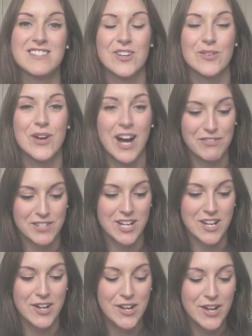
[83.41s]
so you have
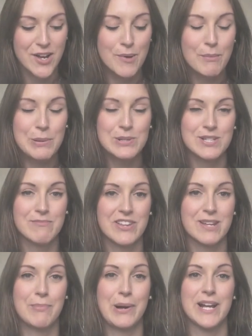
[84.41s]
to put something
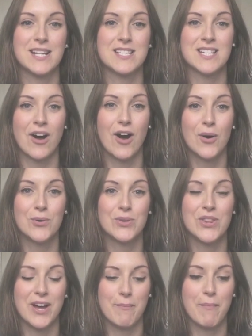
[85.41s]
in place to hold
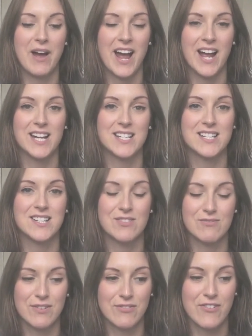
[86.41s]
them and
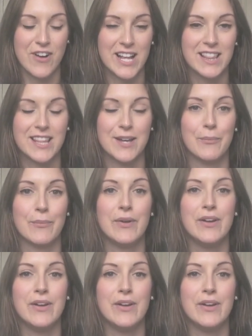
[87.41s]
refrain them